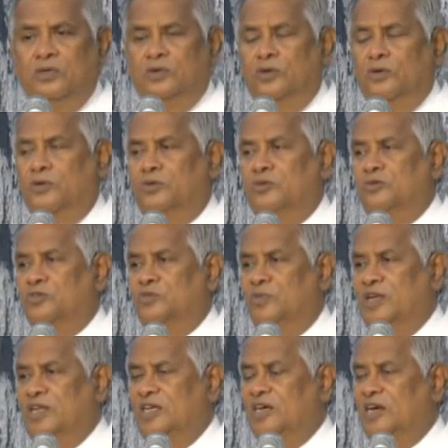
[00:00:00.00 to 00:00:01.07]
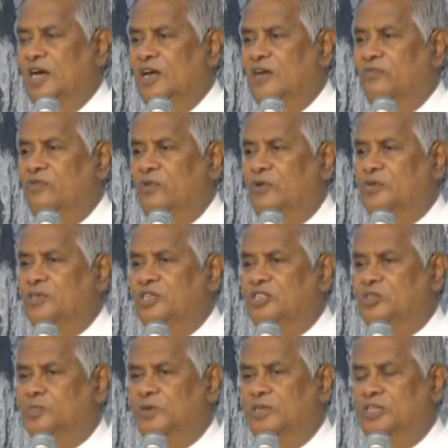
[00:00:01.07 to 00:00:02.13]
Don't use very high floating
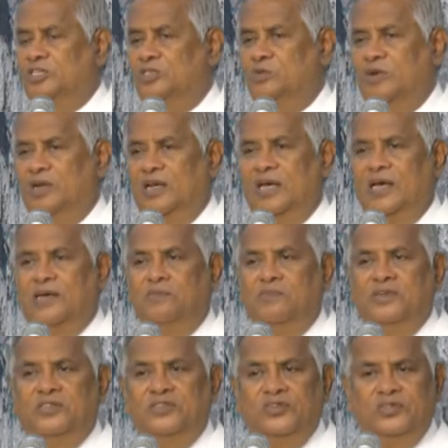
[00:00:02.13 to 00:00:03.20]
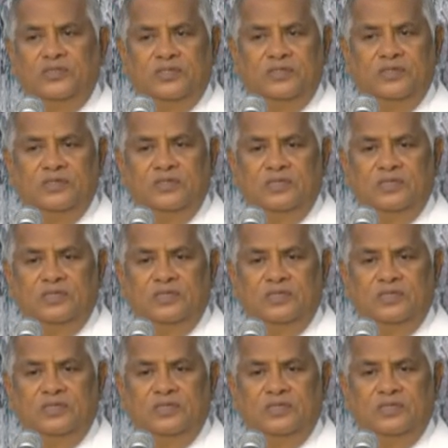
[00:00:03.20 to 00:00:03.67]
spiritual languages.